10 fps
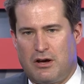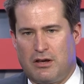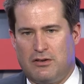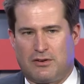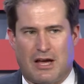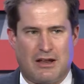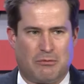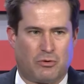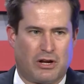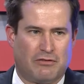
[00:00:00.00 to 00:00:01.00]
is a guy named
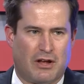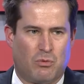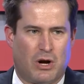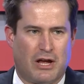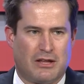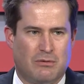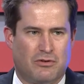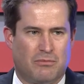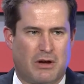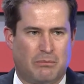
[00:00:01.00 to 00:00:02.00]
Greg Van Wine. He was
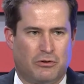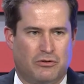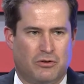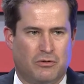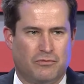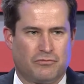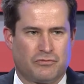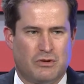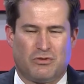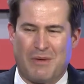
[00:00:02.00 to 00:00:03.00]
in my platoon.
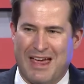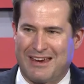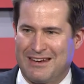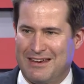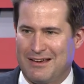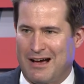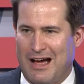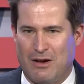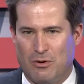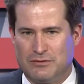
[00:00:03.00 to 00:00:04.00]
He was from Ankeny,
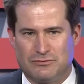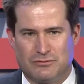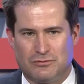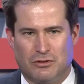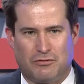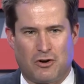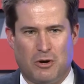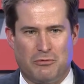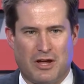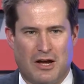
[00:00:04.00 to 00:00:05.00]
Iowa, real
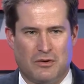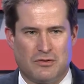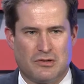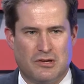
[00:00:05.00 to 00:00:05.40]
farm town.